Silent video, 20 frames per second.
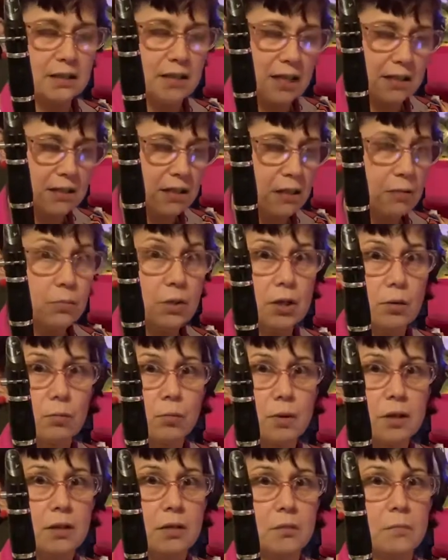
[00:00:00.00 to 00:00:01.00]
That's going to be a
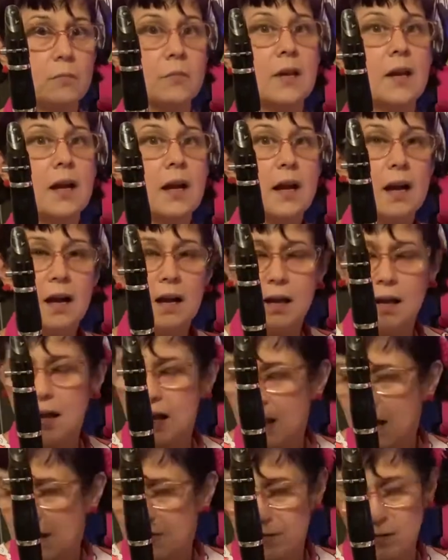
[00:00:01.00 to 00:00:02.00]
rhythm
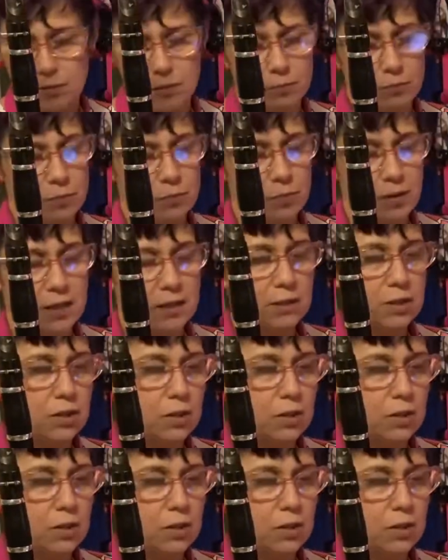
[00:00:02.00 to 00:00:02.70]
everyone will miss.